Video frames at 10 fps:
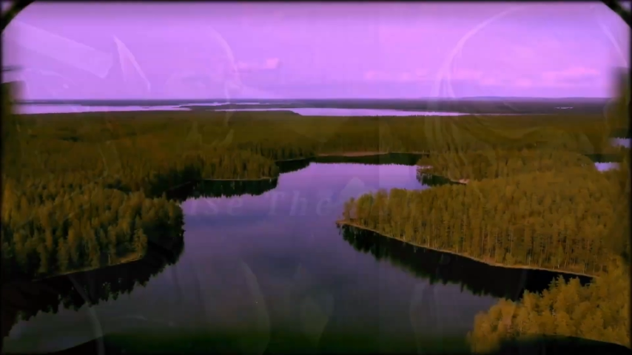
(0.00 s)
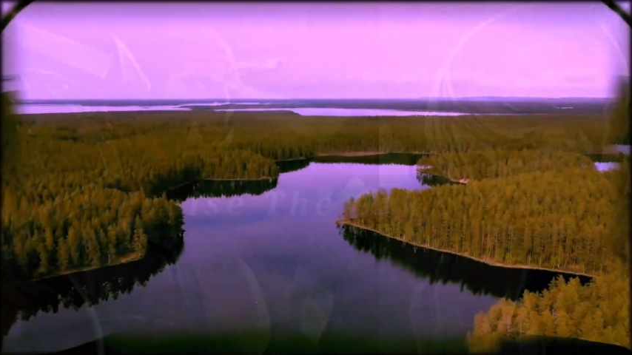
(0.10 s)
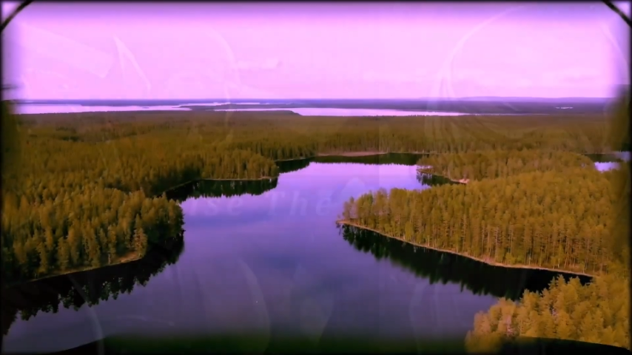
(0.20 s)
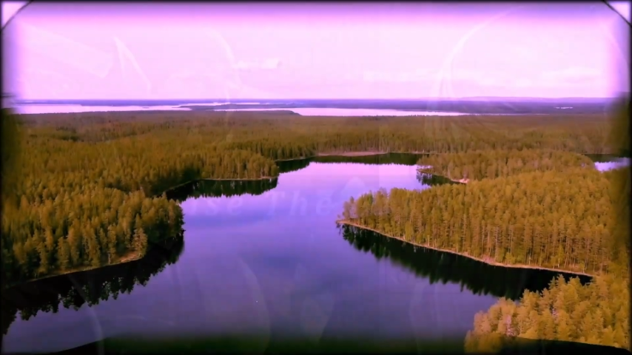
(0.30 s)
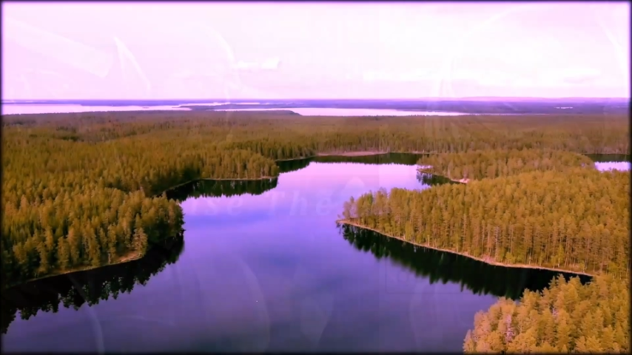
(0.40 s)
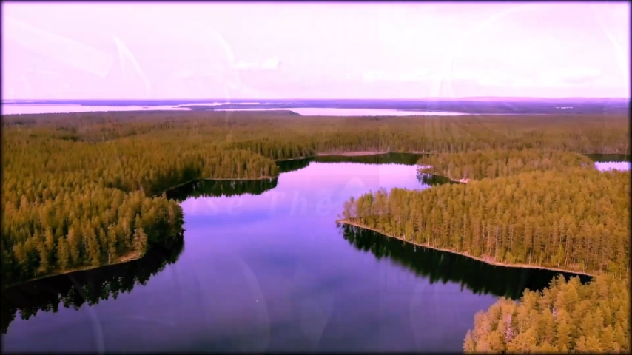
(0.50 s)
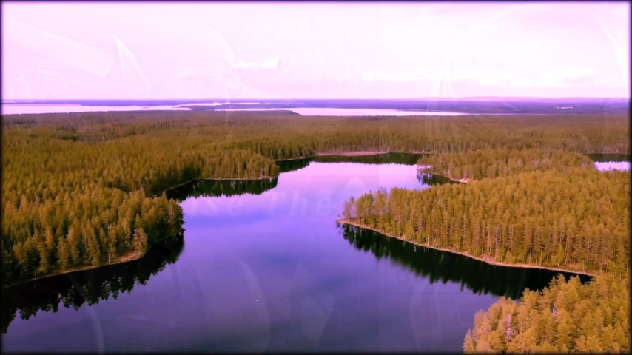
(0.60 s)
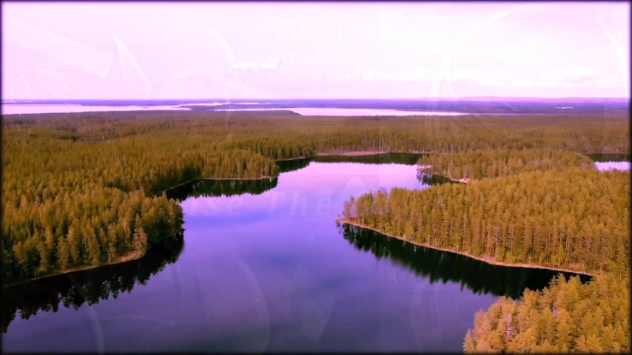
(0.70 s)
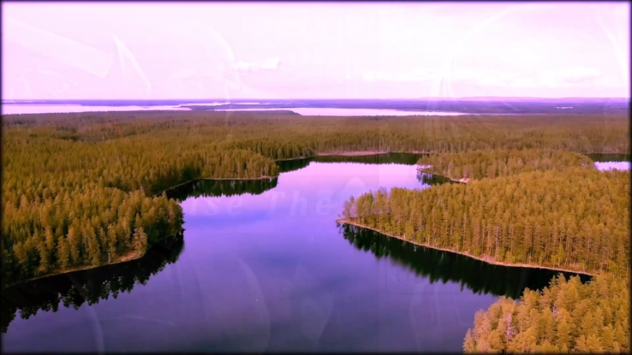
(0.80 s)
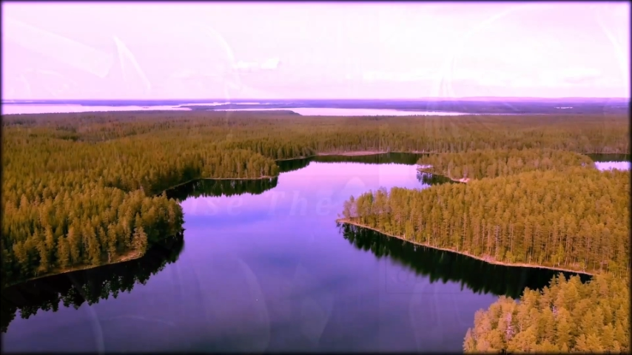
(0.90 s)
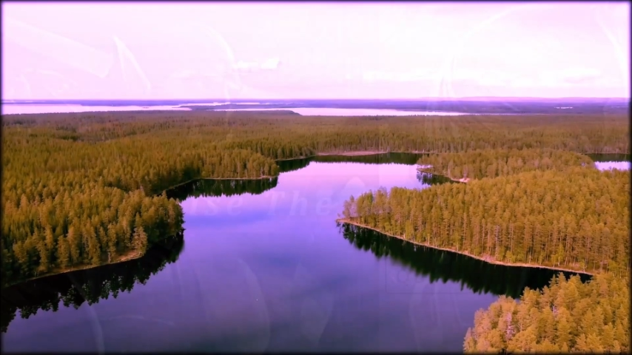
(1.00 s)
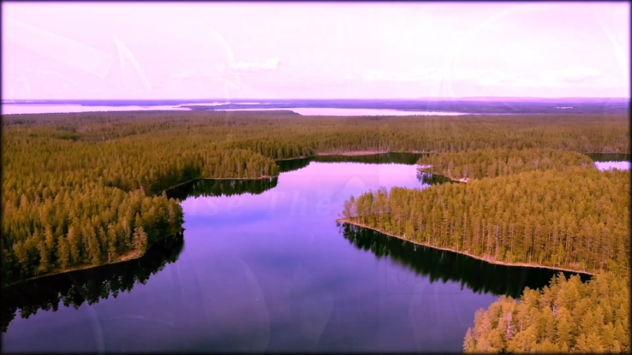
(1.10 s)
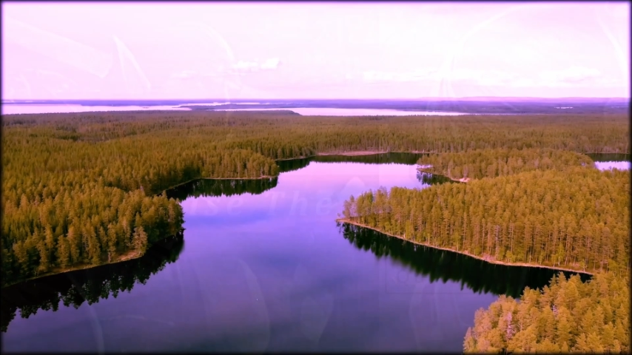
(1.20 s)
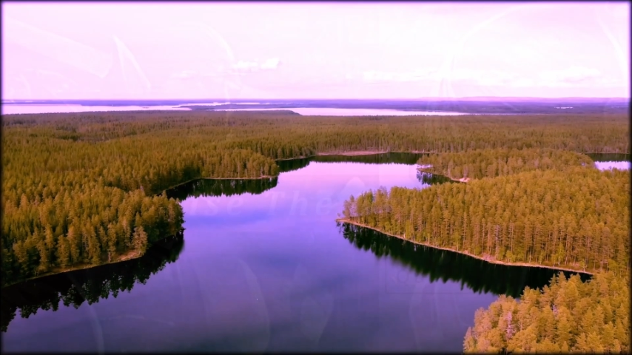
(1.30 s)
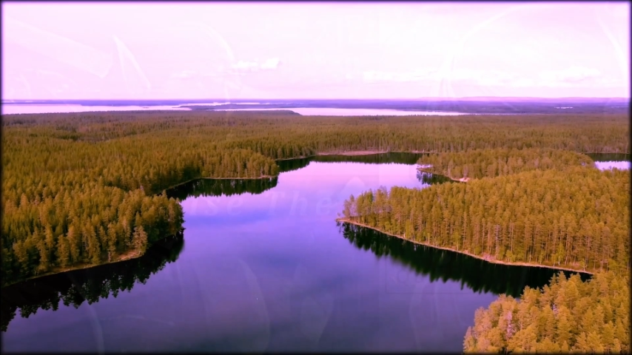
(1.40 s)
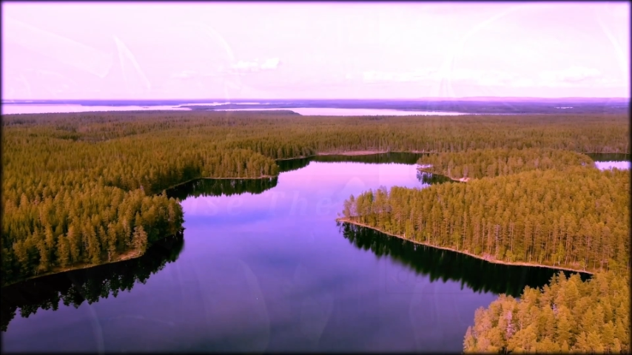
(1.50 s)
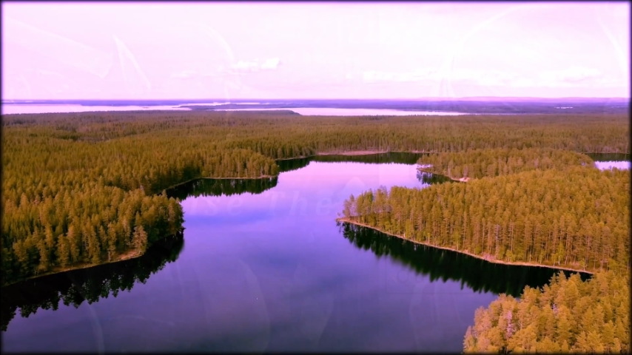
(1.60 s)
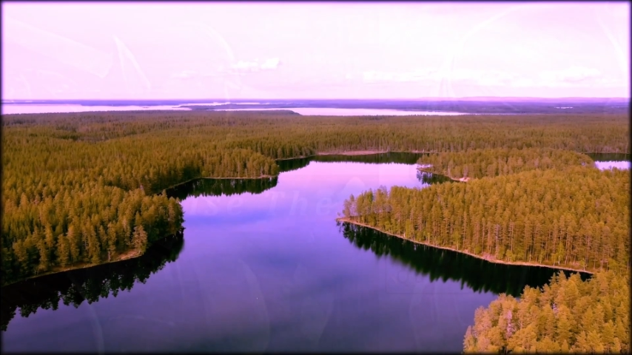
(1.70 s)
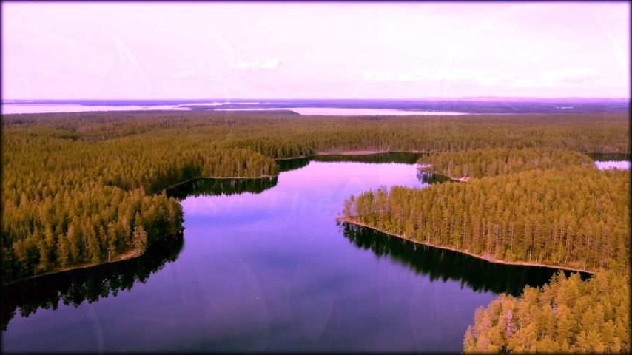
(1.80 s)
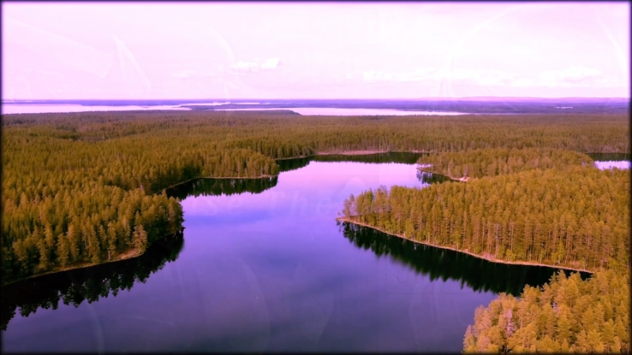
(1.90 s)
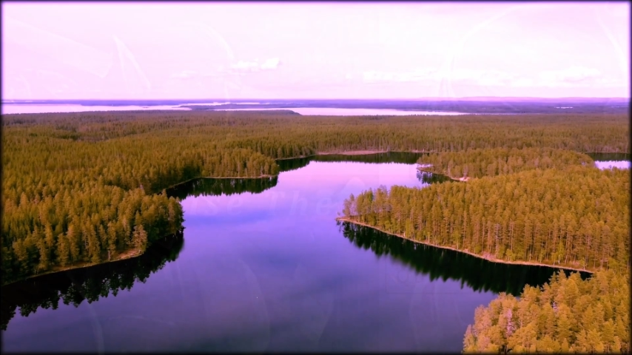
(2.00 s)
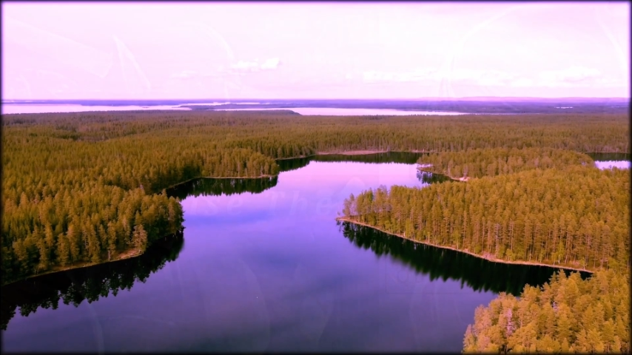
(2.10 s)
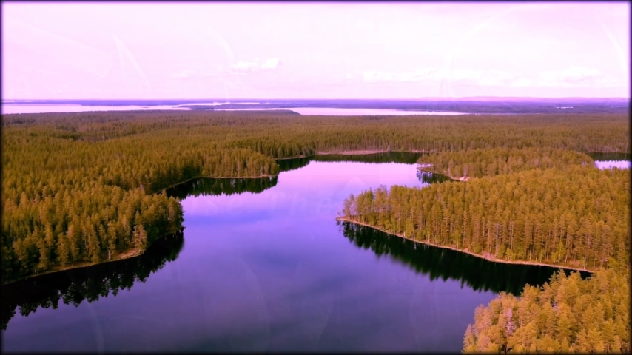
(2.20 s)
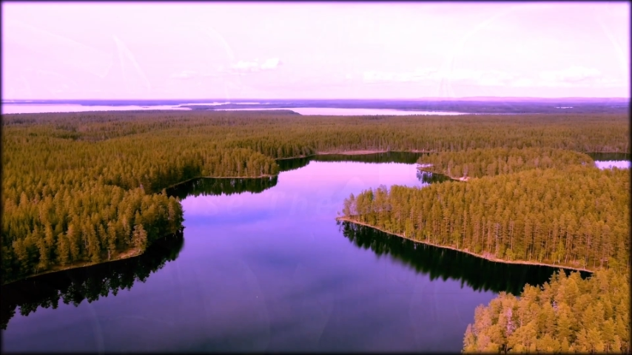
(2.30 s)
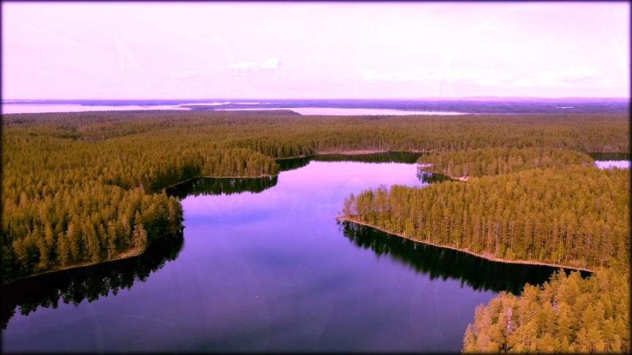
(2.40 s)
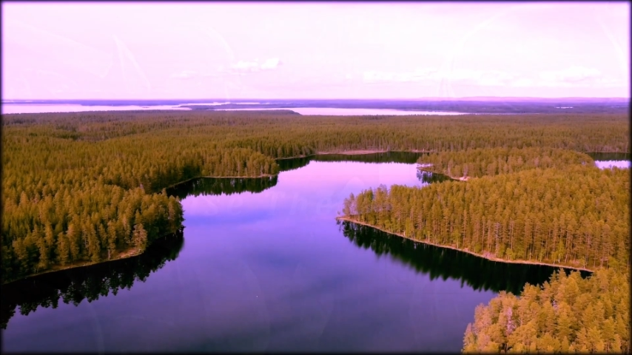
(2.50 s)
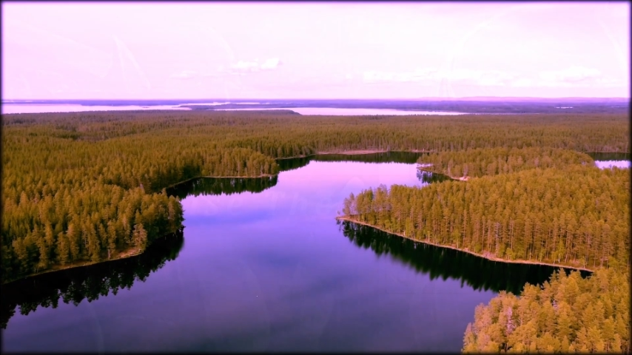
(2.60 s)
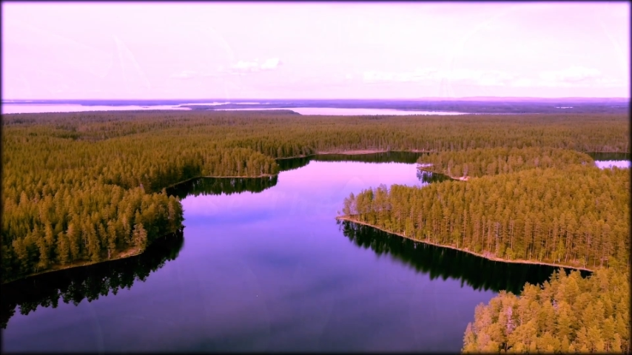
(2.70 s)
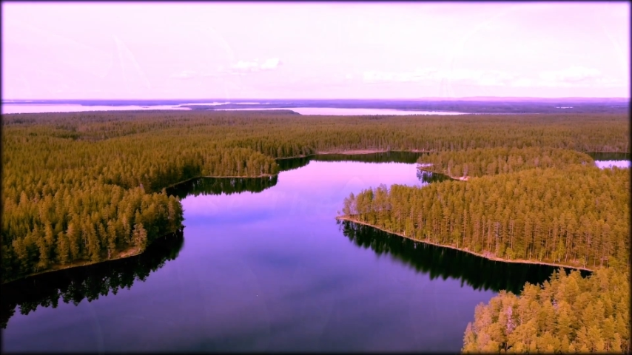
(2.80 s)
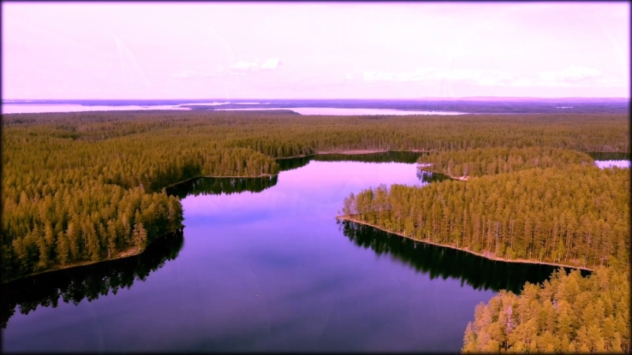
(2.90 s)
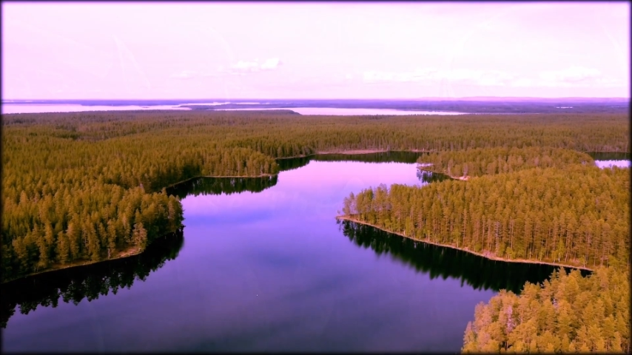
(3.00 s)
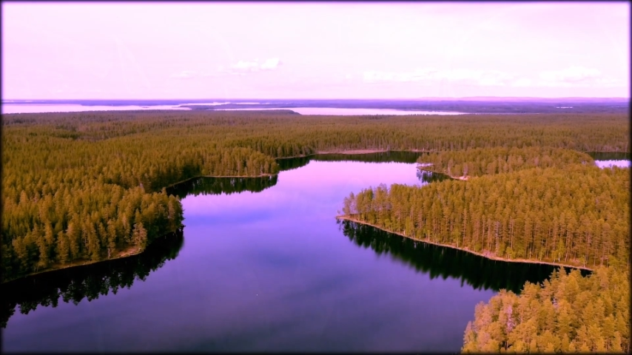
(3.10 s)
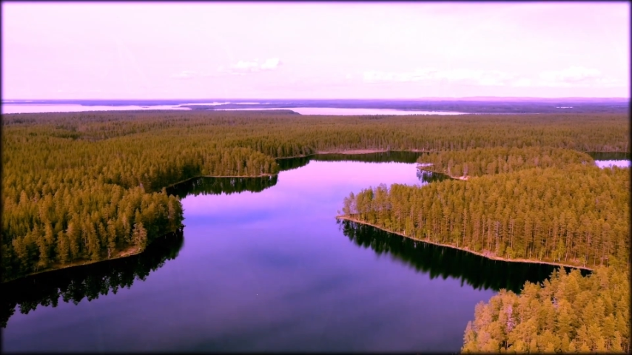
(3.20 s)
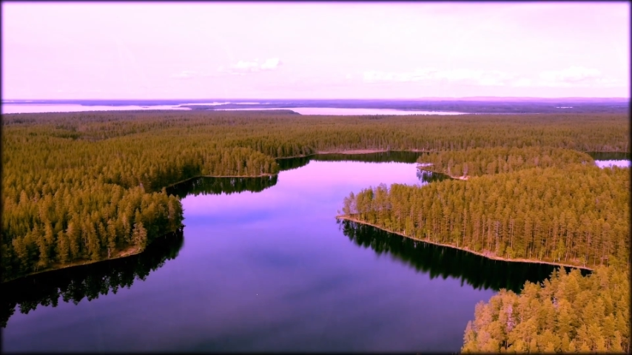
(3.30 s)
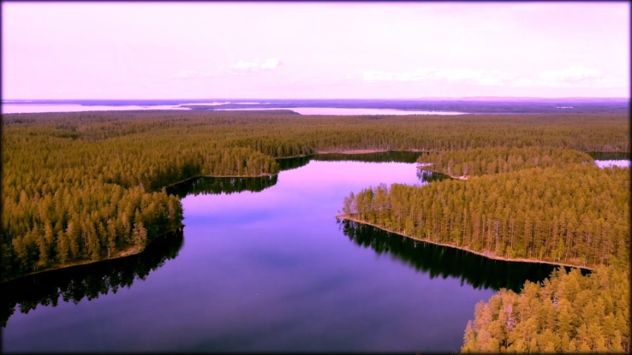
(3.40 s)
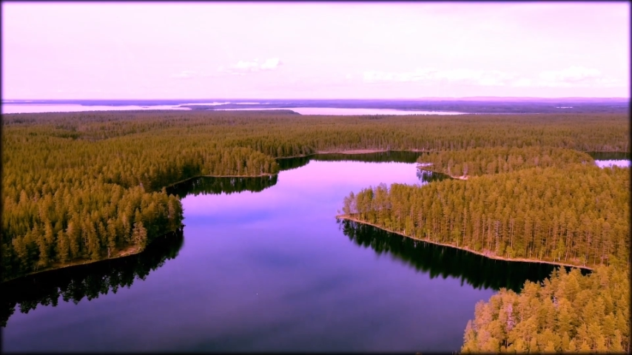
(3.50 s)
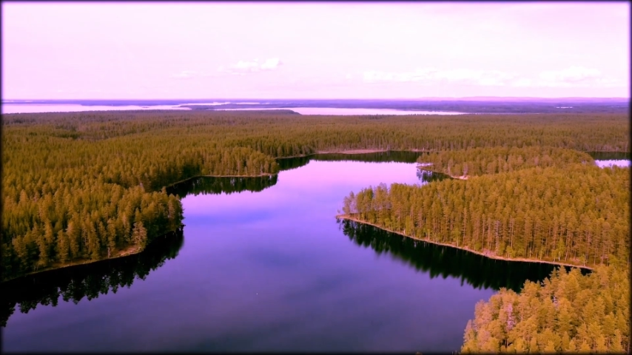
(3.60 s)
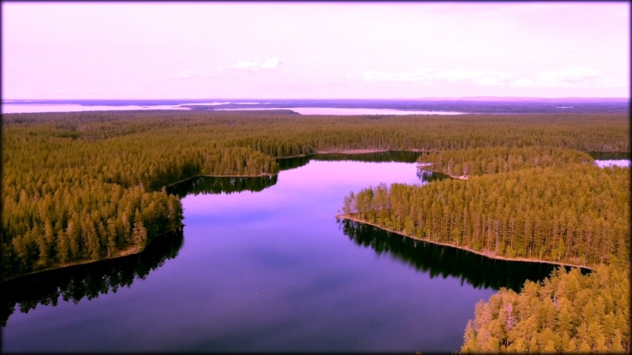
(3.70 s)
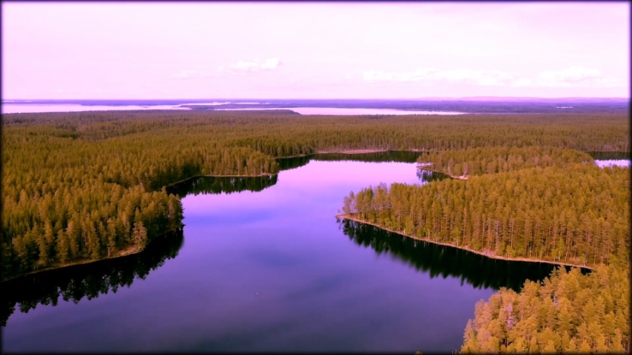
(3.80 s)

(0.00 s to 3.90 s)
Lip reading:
No face is visible, so there are no lips to read.